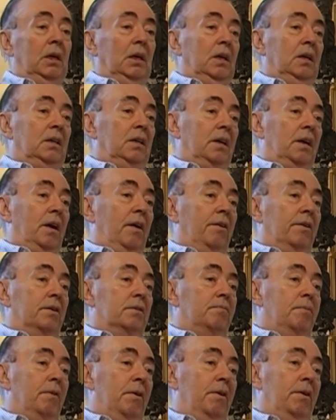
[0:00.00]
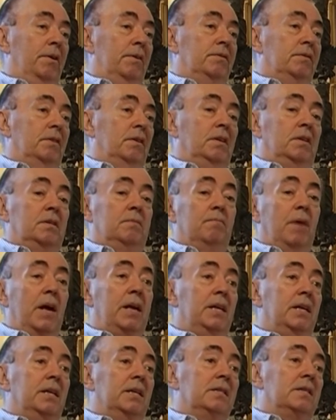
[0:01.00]
that our experience is
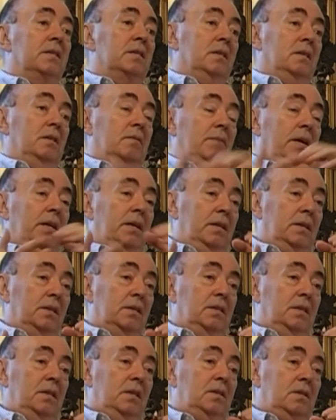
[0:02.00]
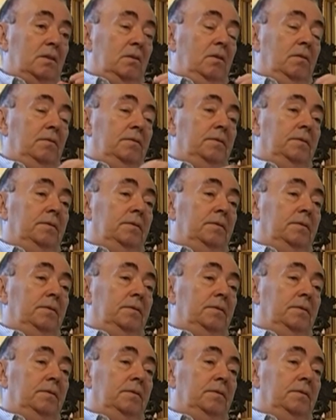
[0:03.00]
mainly consists of